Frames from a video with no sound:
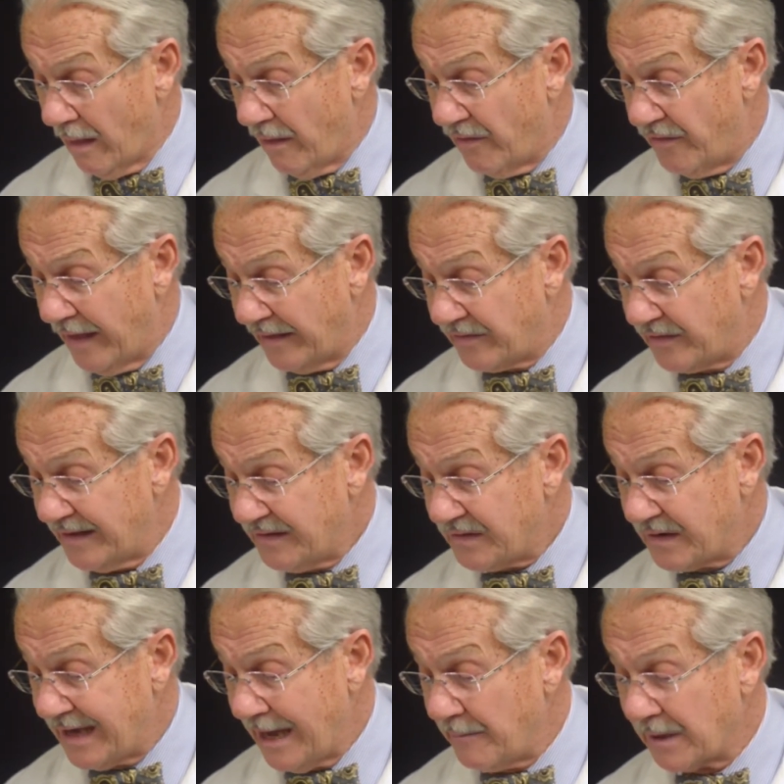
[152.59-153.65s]
that this
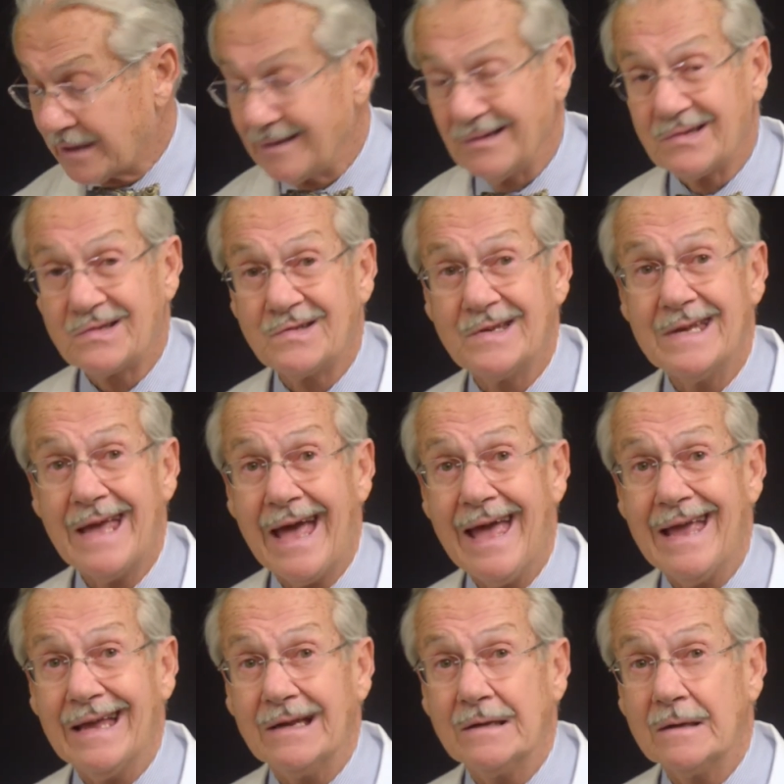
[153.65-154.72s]
chemical,
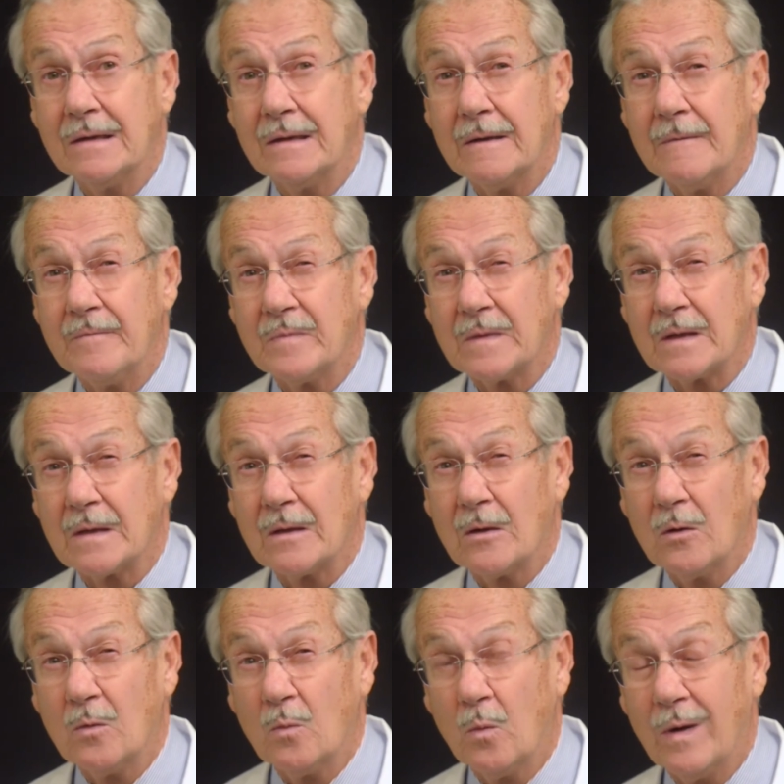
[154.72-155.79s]
C8,
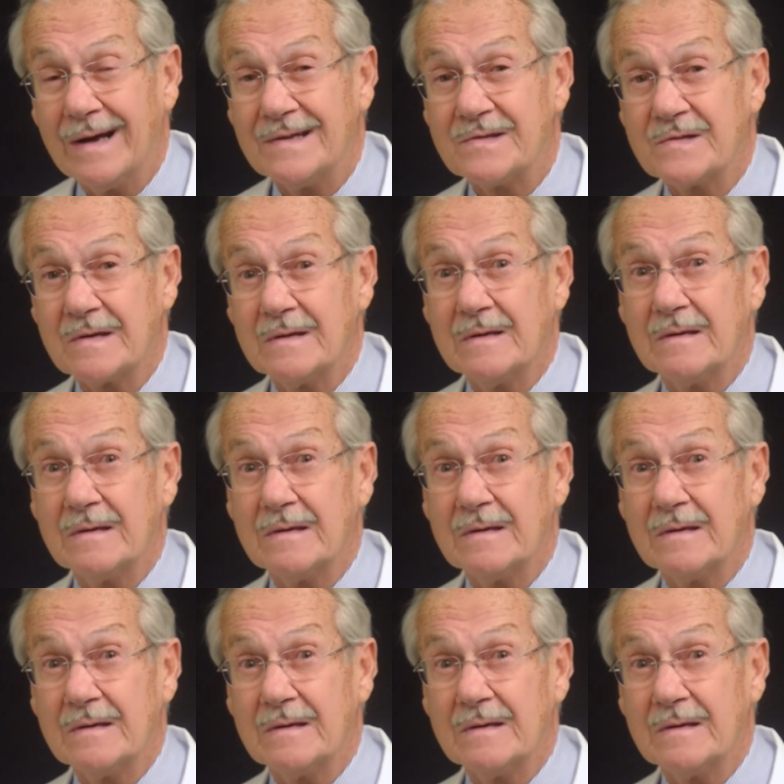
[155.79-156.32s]
was